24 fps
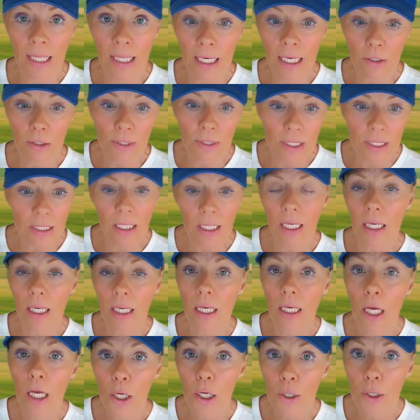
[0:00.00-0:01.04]

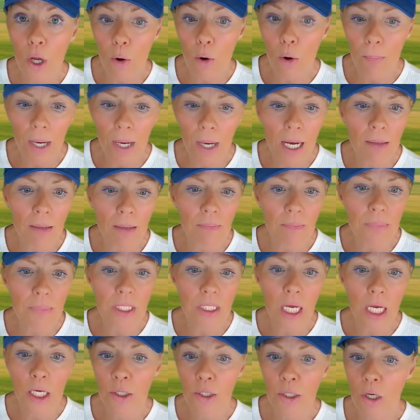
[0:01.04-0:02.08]
electricity, no pumps,
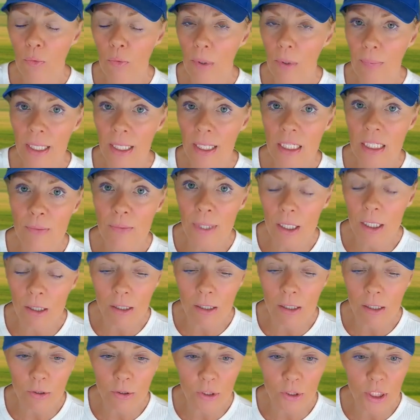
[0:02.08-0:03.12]
no replacement
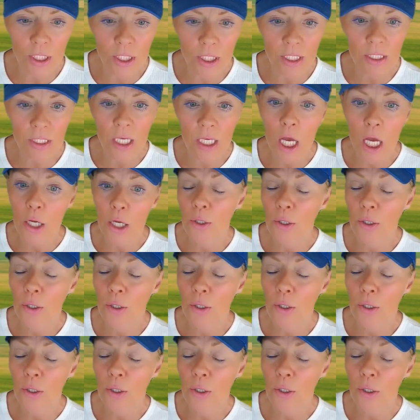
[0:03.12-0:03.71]
cartridges,